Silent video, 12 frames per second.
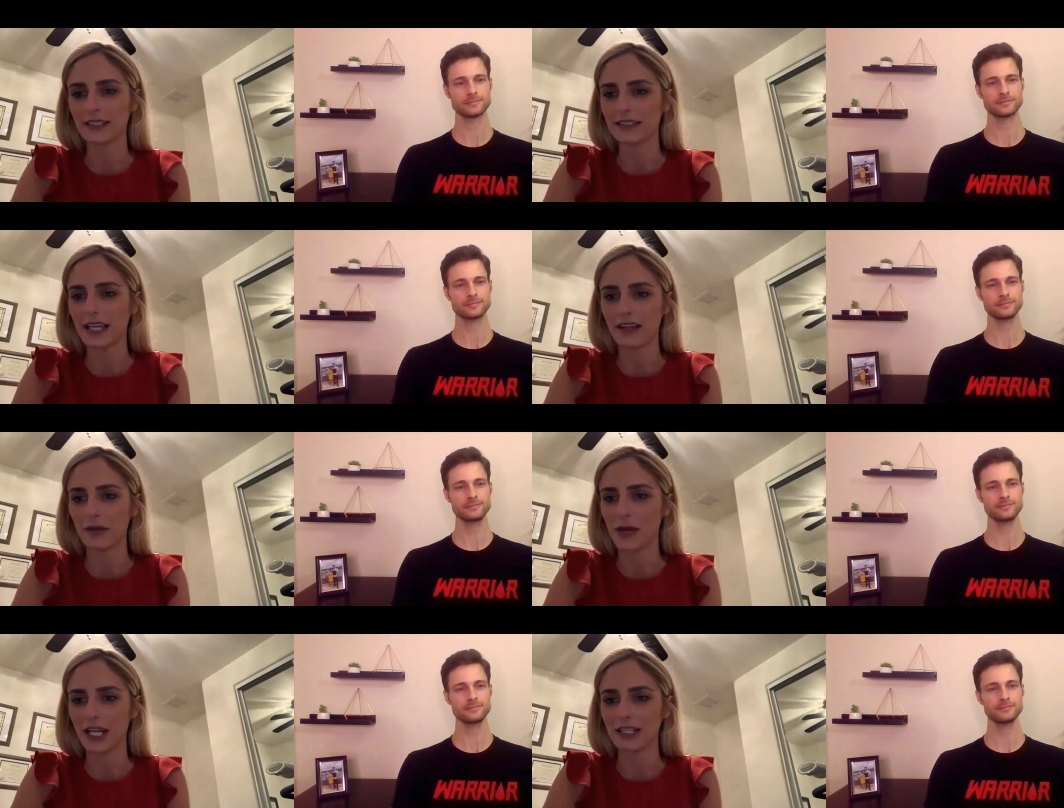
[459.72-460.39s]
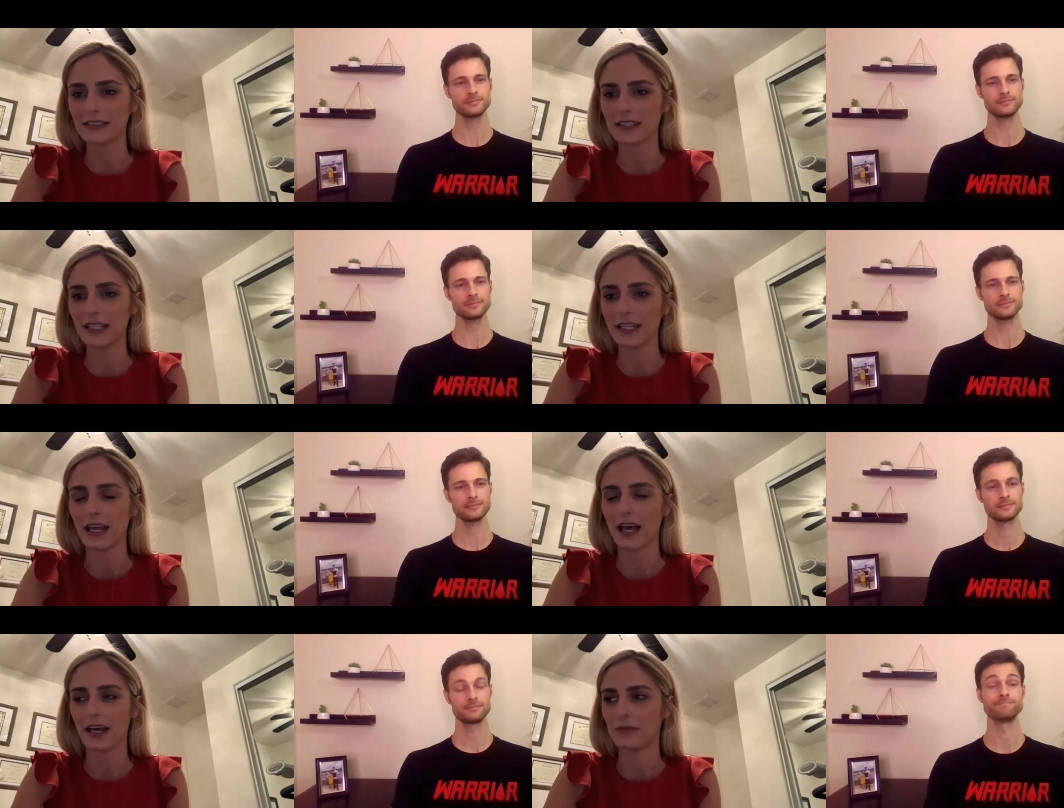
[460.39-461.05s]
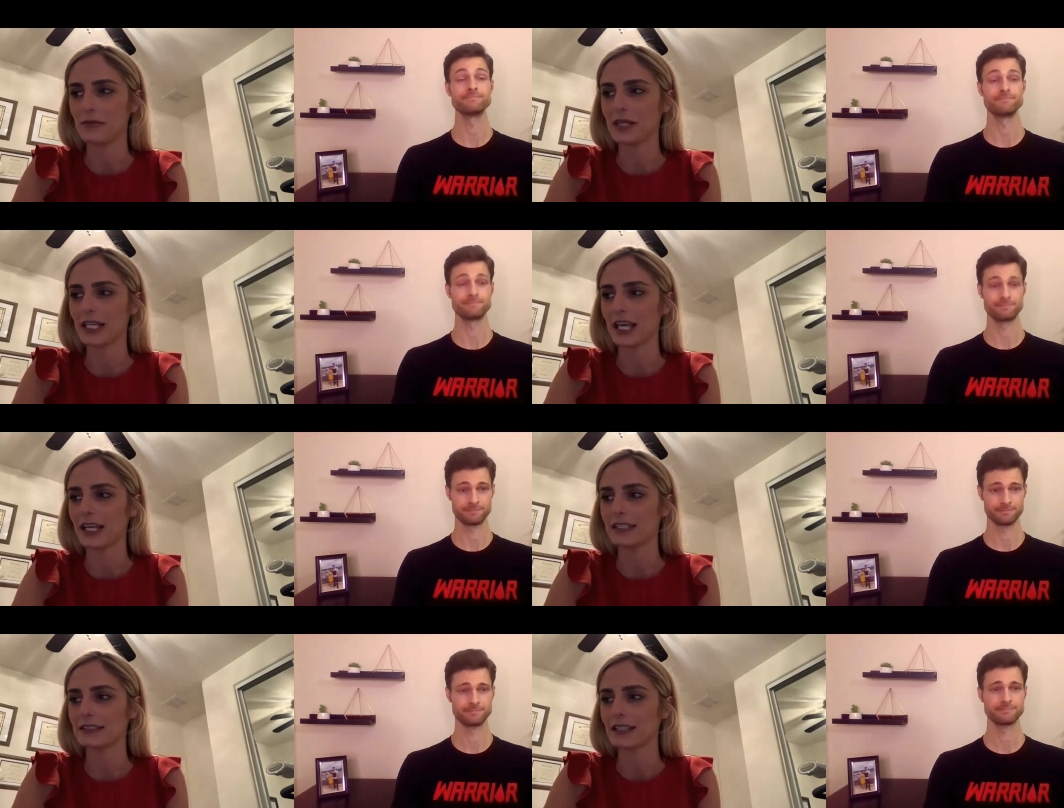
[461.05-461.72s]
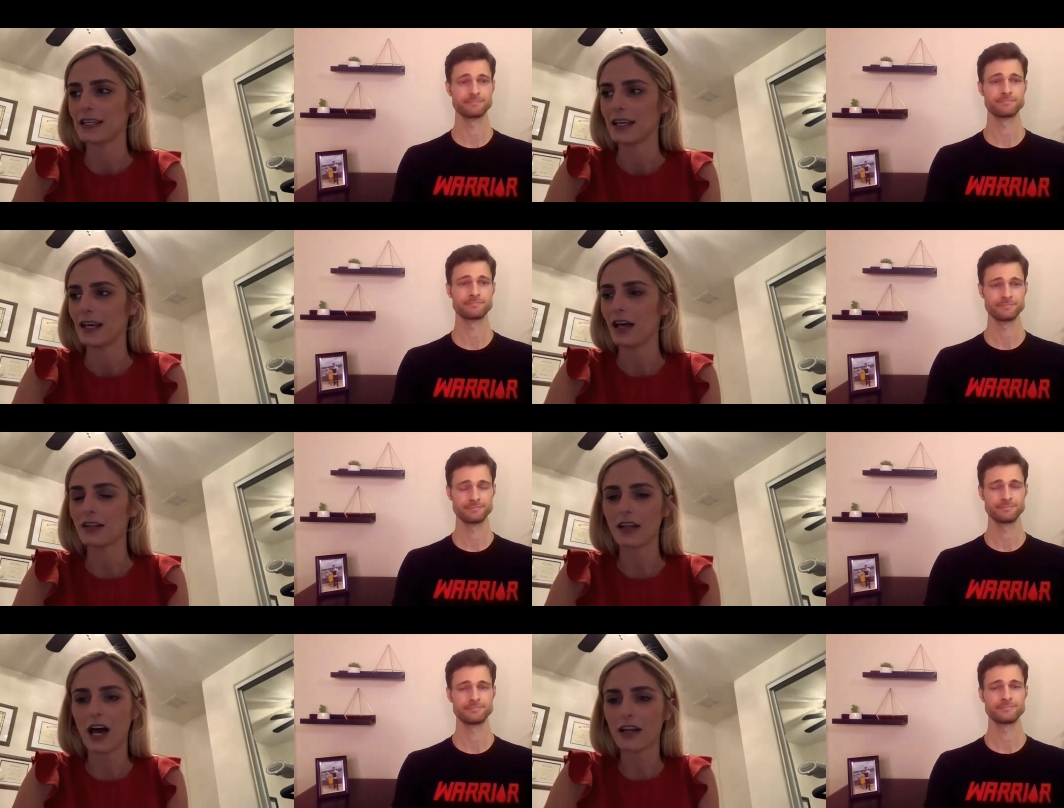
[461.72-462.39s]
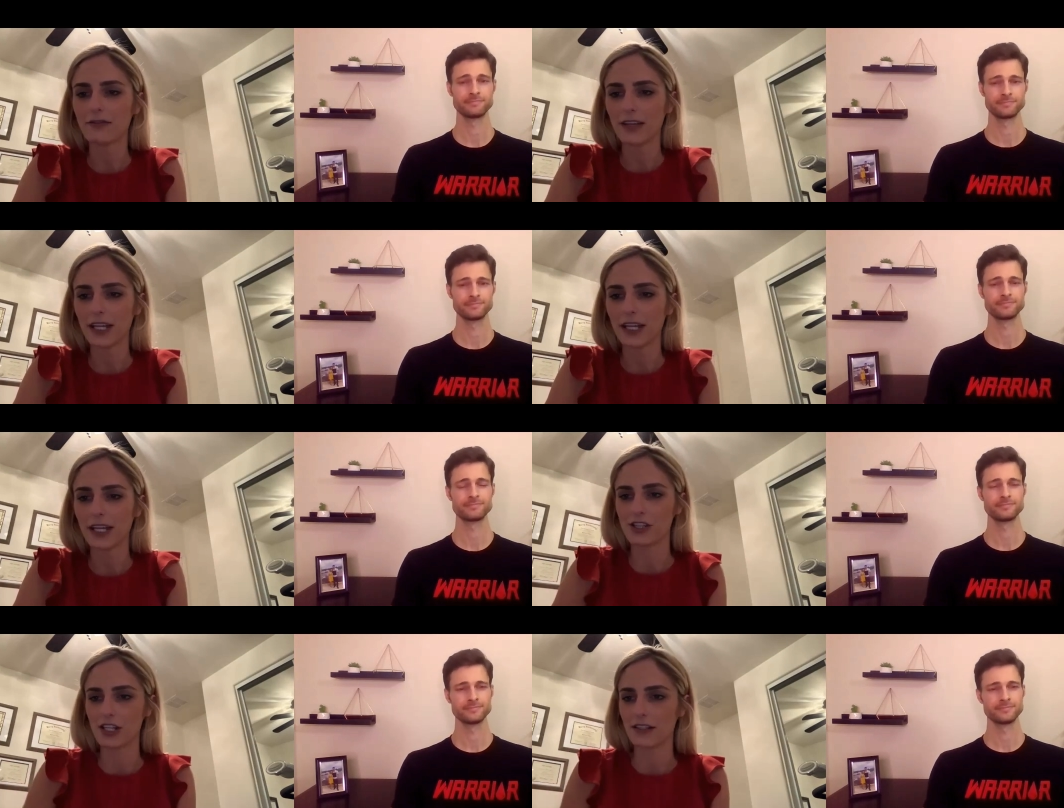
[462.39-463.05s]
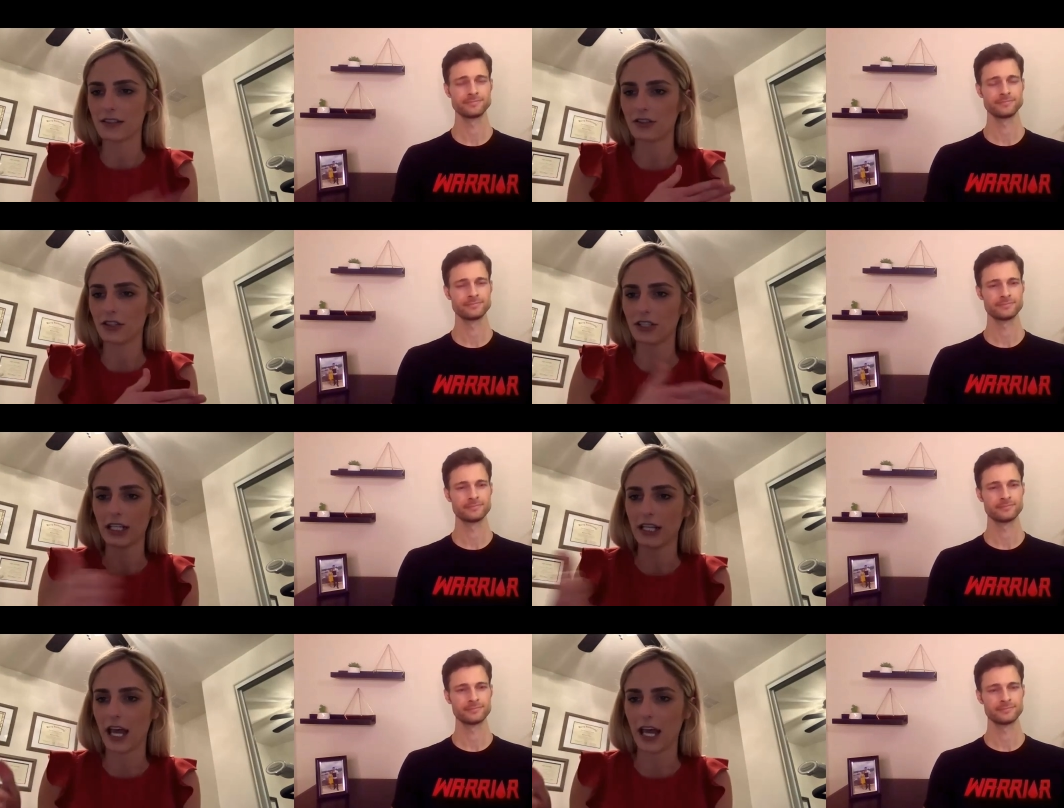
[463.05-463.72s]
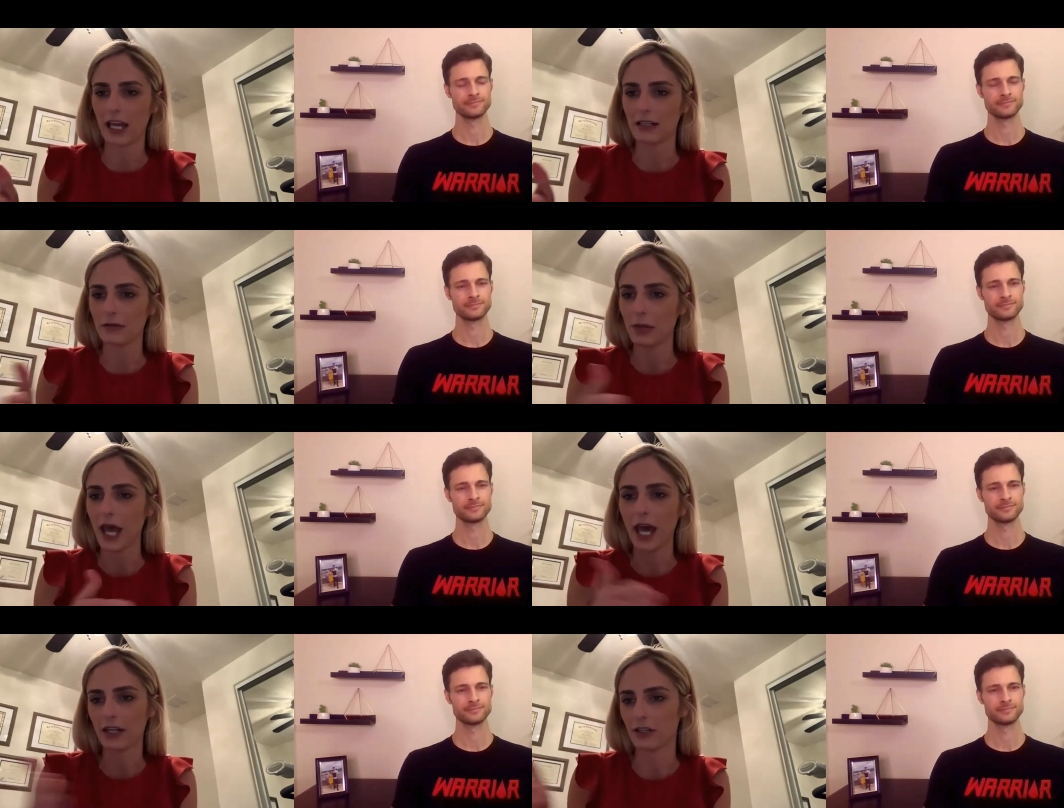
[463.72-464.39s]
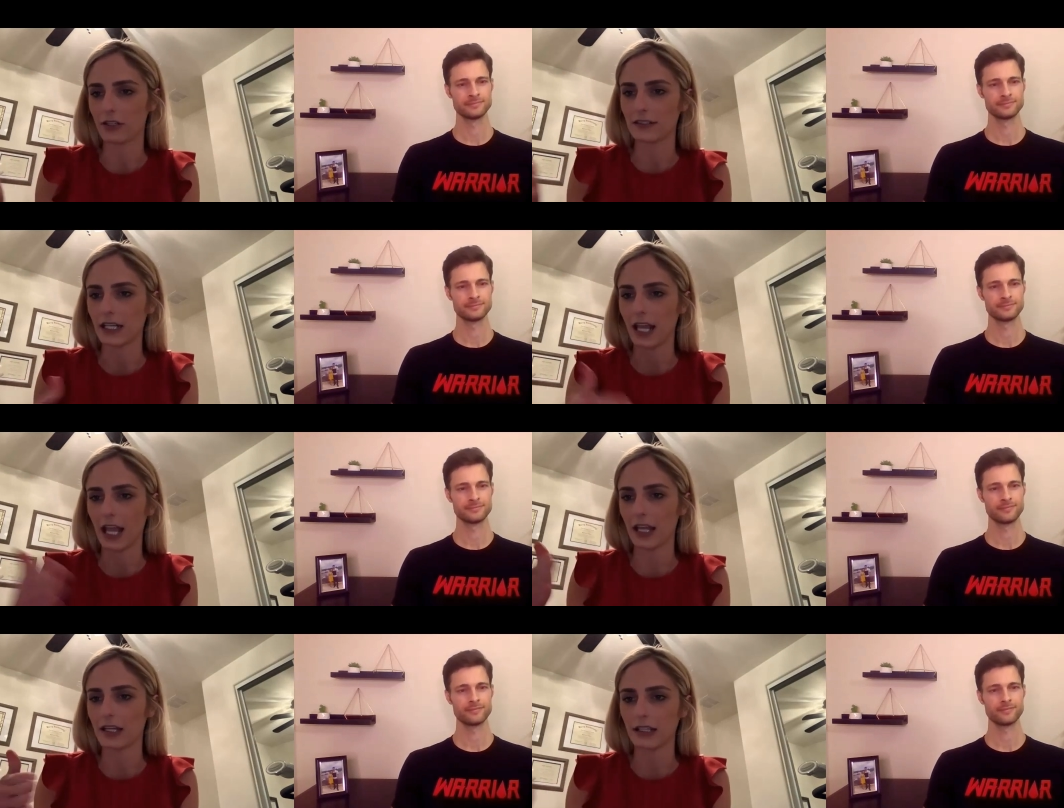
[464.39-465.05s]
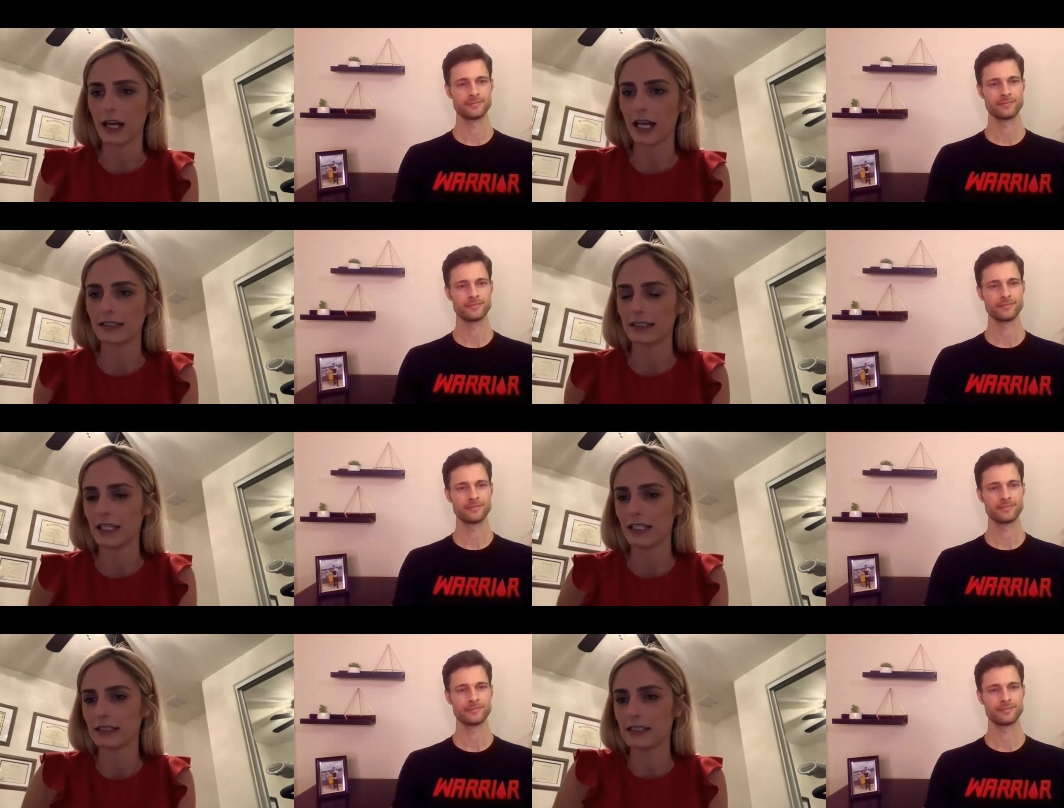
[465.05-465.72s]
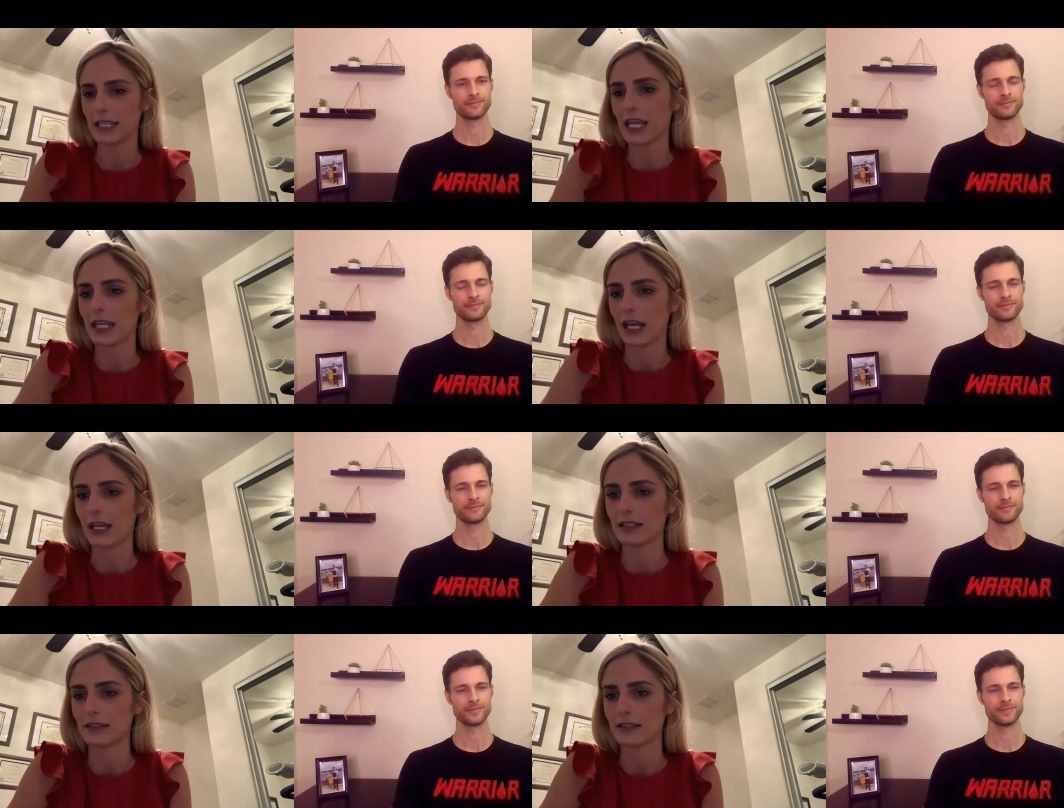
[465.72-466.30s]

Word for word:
Speaker 1: to telemedicine um, because a lot of it is just looking at patterns and analyzing data.